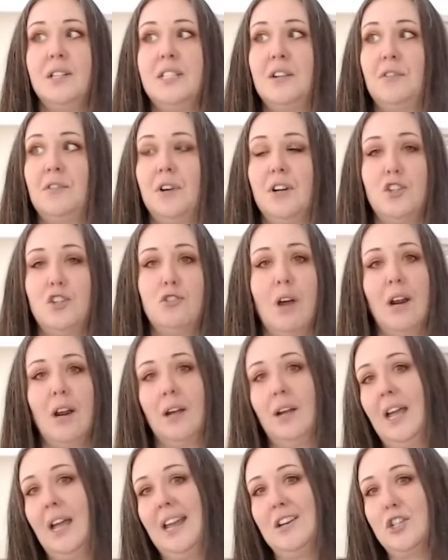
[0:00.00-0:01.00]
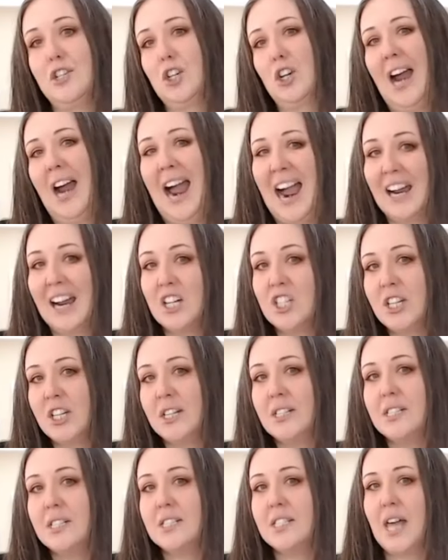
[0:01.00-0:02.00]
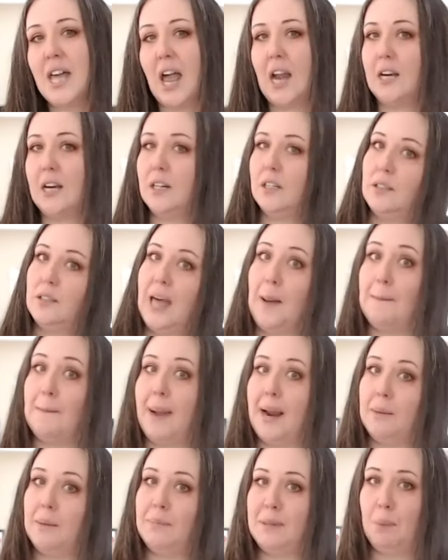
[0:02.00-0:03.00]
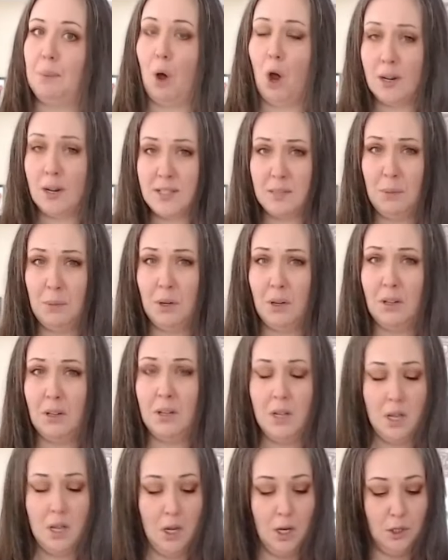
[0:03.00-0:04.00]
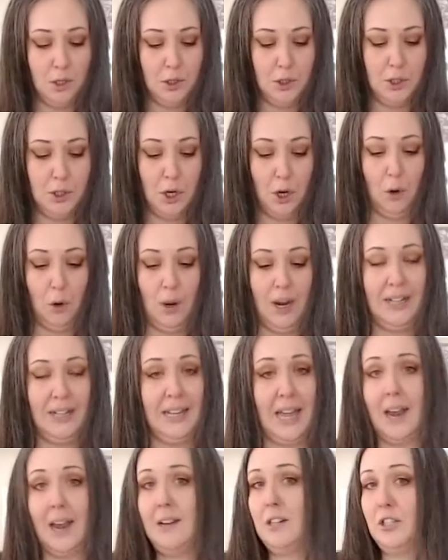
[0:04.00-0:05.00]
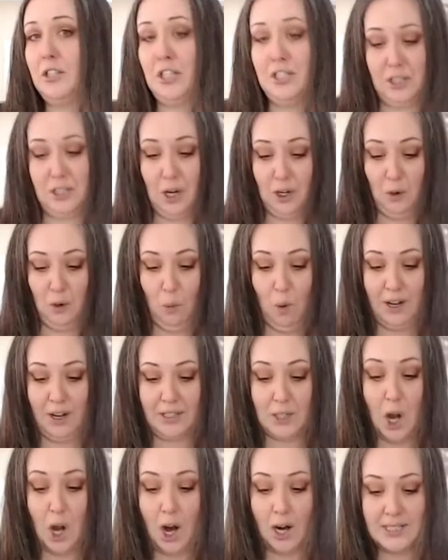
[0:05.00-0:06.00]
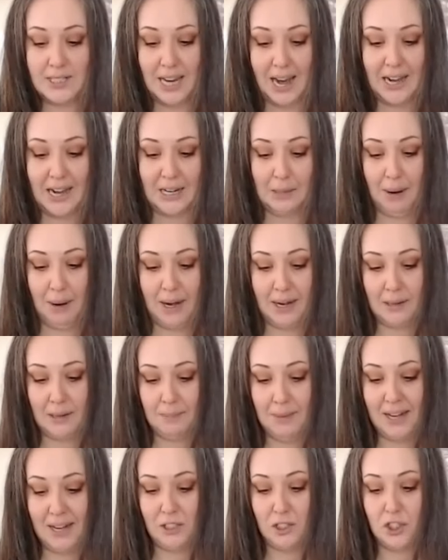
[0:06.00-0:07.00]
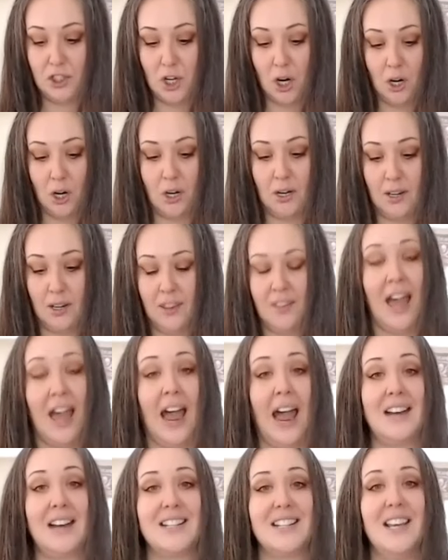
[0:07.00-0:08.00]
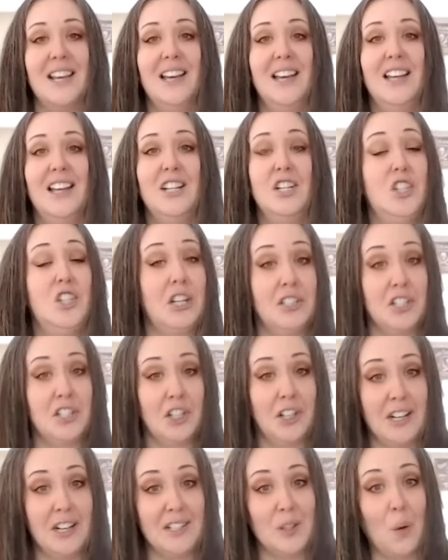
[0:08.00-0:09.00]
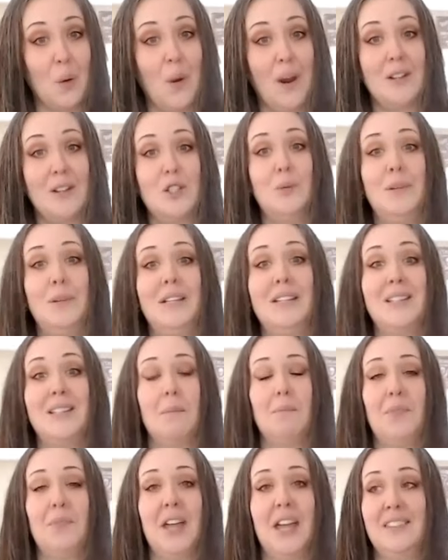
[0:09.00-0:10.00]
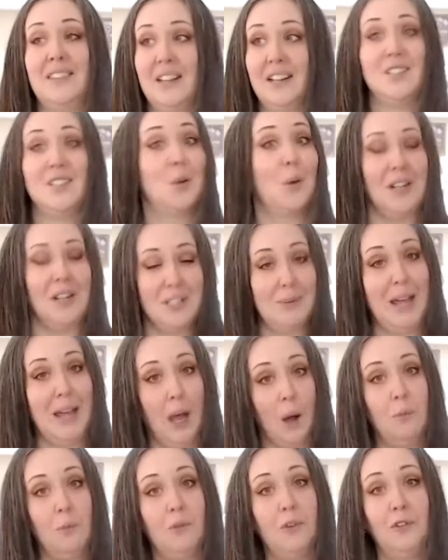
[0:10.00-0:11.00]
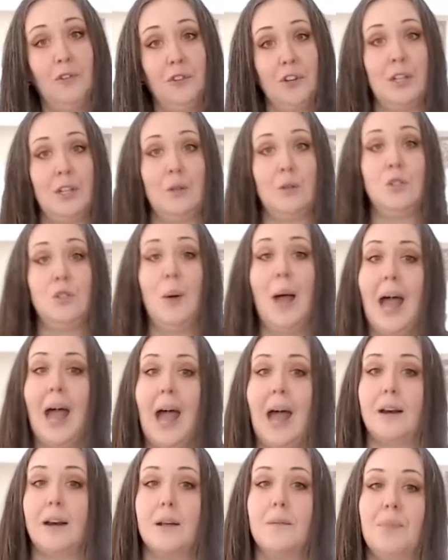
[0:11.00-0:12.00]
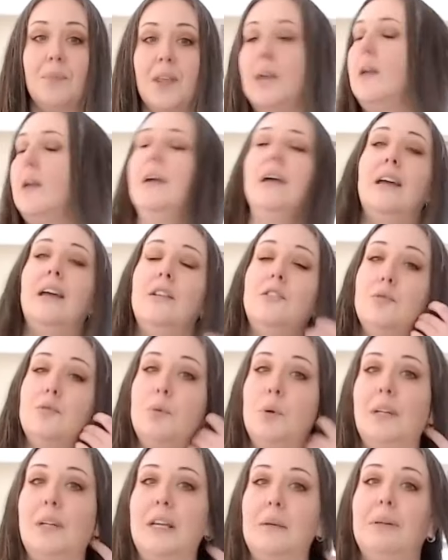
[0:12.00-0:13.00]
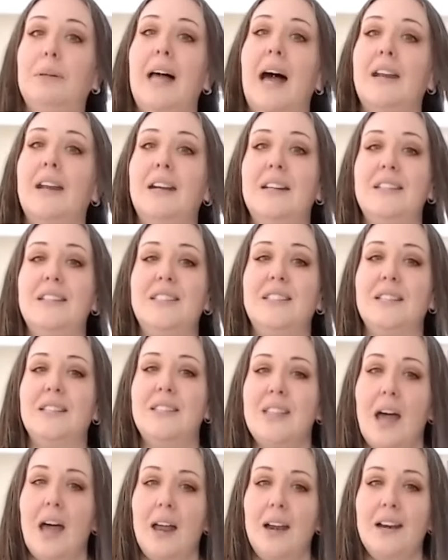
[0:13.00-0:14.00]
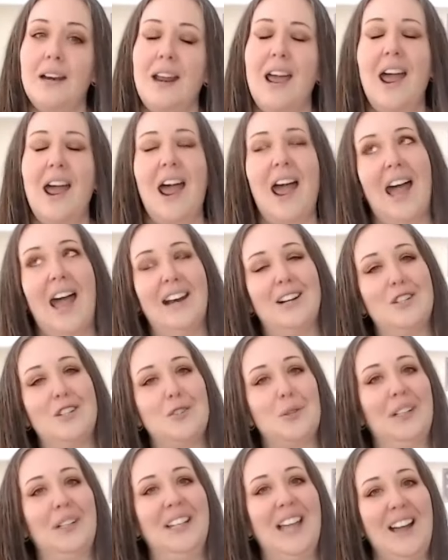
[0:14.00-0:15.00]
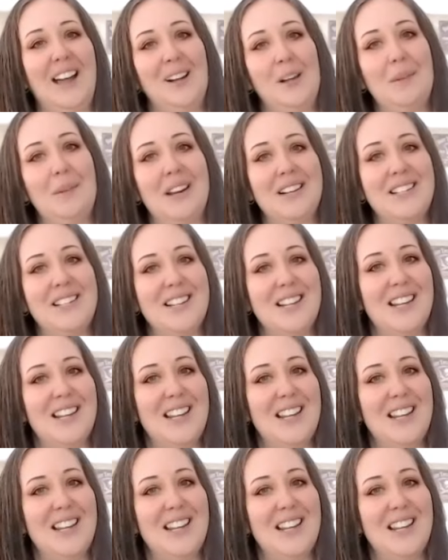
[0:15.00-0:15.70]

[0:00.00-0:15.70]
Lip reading: different drug interactions that might be possible. So again, you're just going to want to talk to anybody, make sure that ginger is going to be something that is going to be helpful for you to add. Its ruling planet is the sun, and its ruling element